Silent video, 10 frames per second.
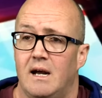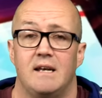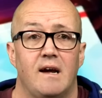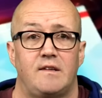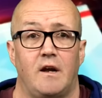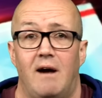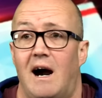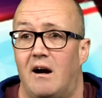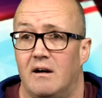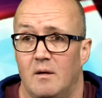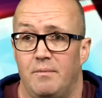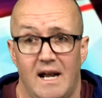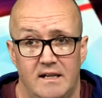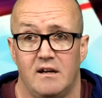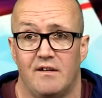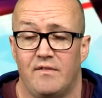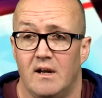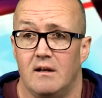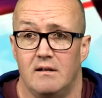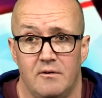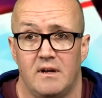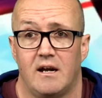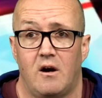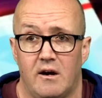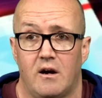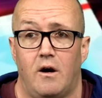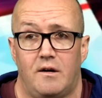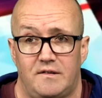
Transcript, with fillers: And there are plenty of lunatic Holocaust